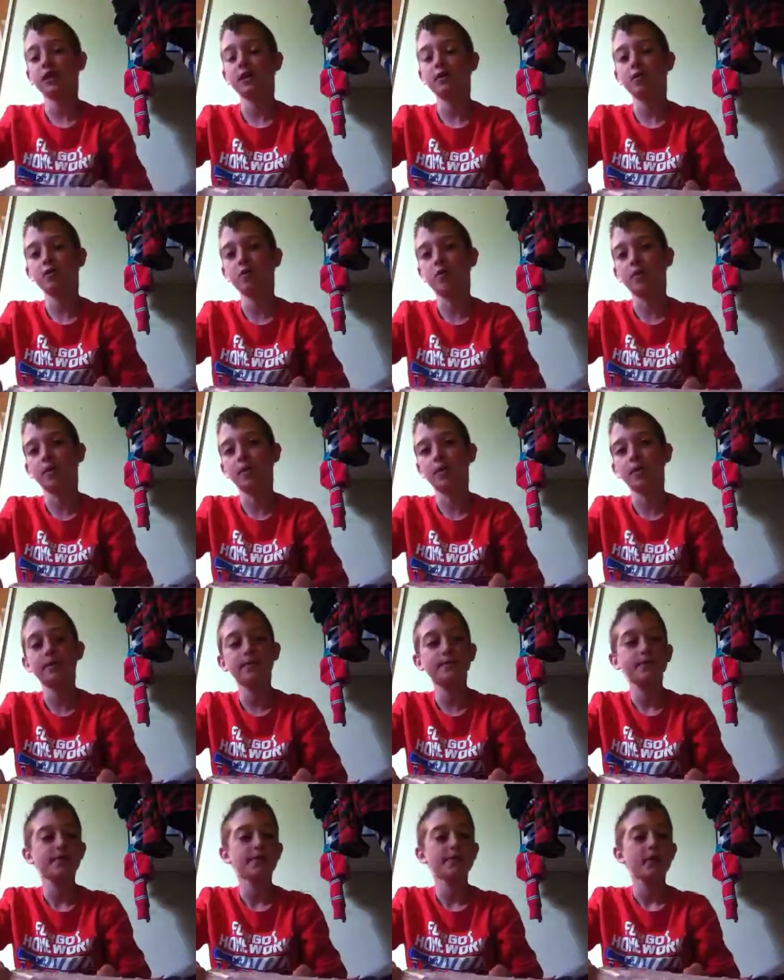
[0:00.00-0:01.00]
at Walmart
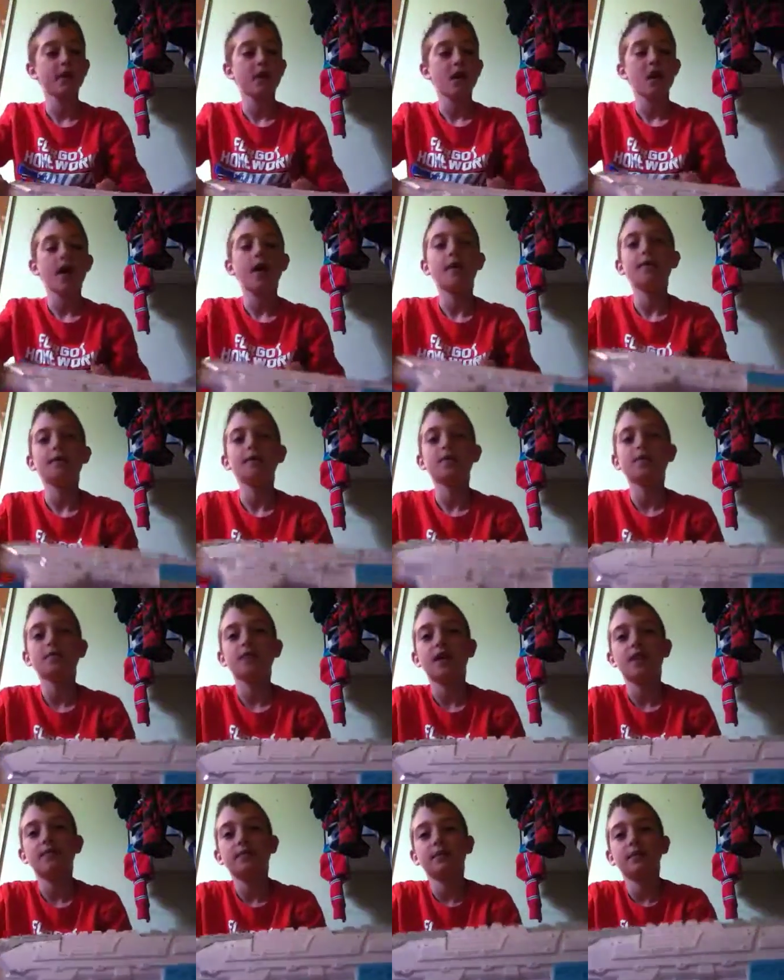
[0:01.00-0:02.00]
um,
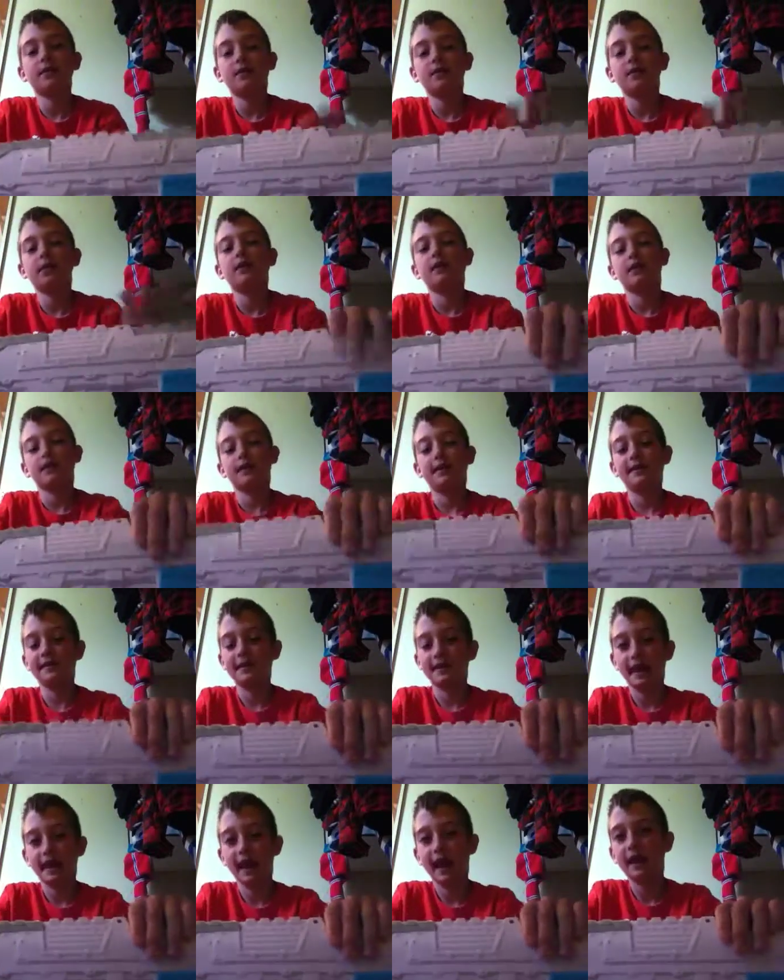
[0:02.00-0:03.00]
I'm eh,
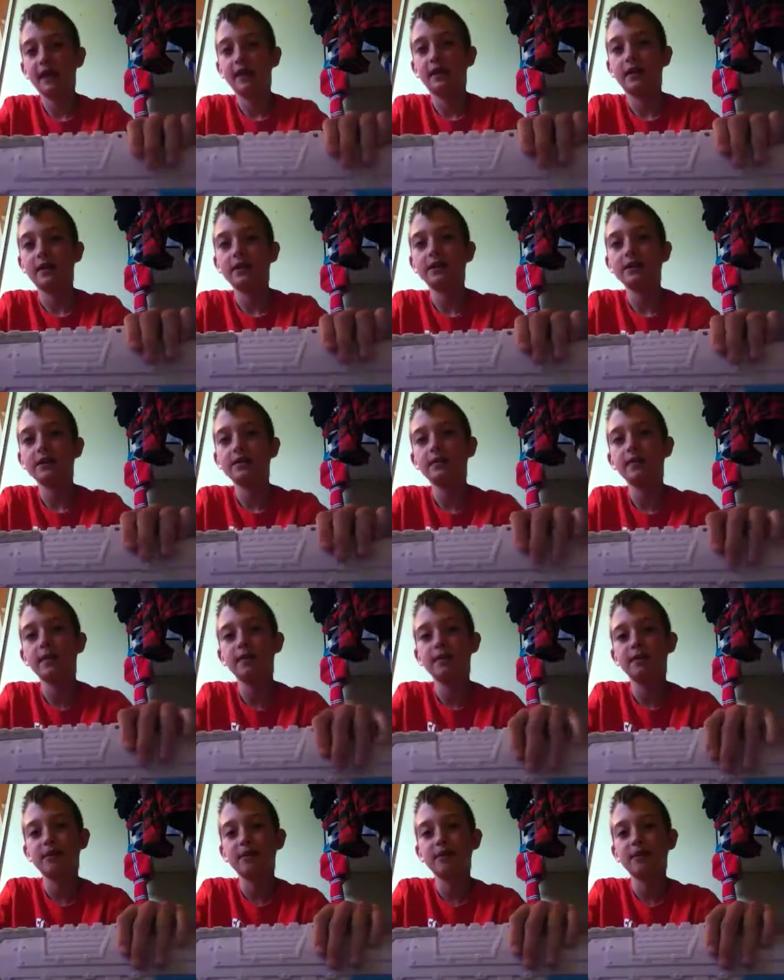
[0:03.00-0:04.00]
in Canada.
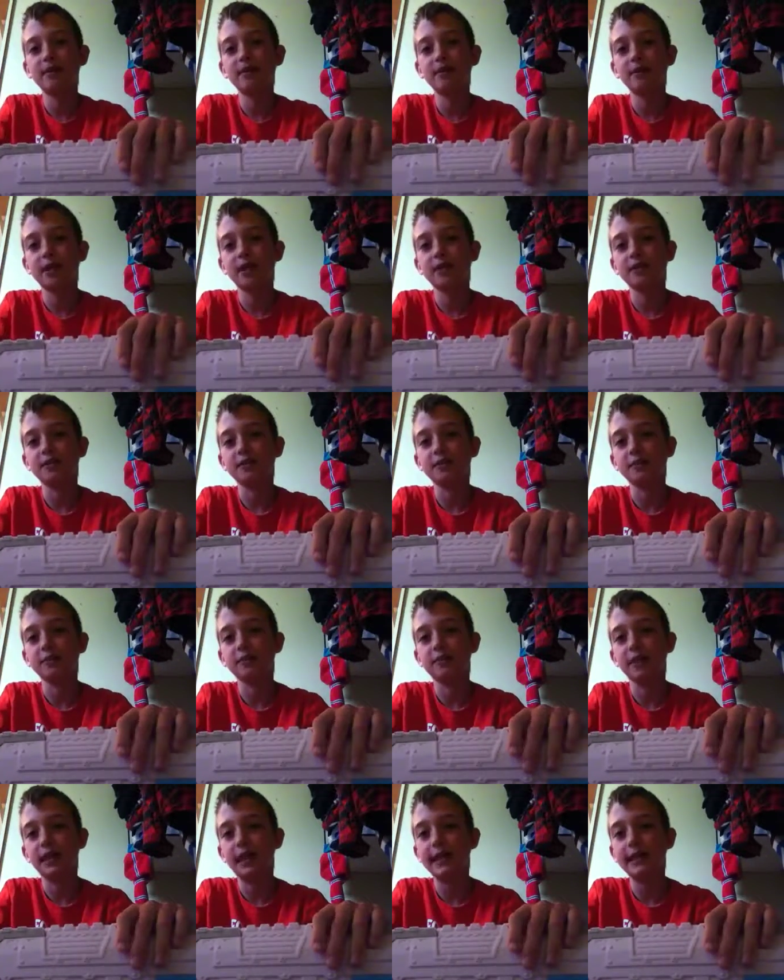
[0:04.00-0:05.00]
Maybe in the U.S. it would
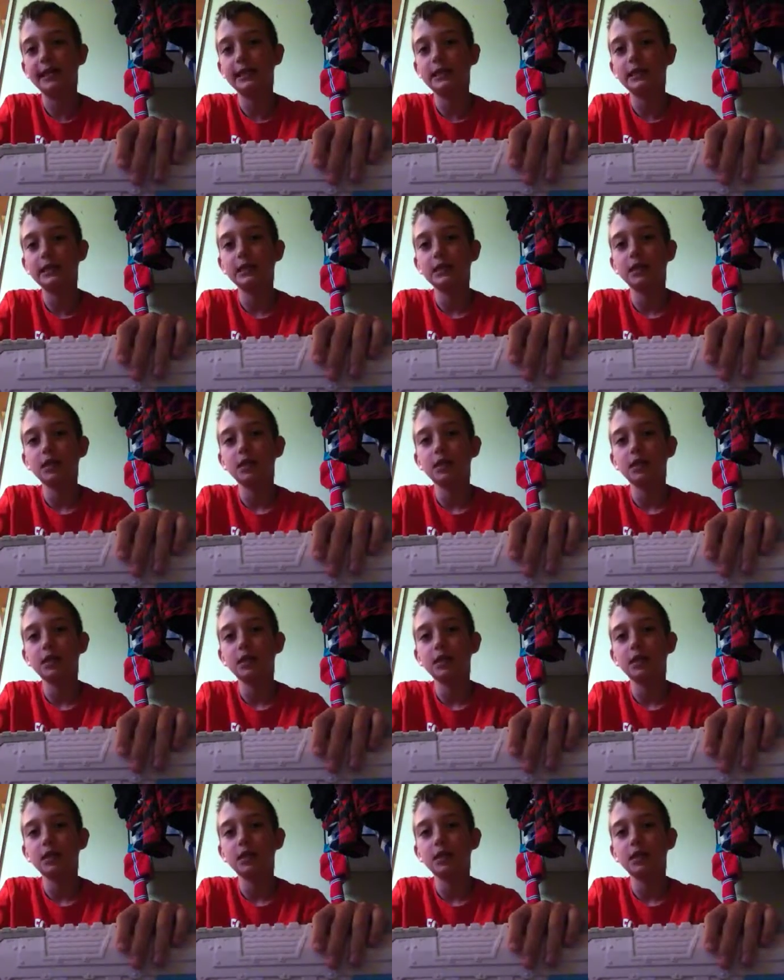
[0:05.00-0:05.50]
be like